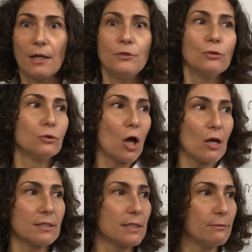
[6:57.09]
new
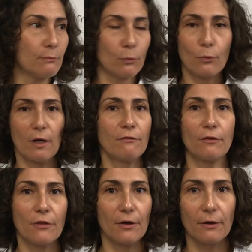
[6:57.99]
laws in
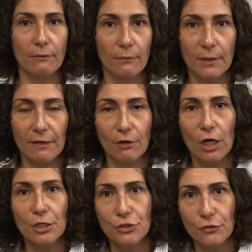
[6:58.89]
whatever
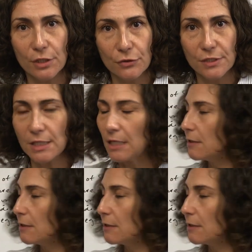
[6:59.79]
country or city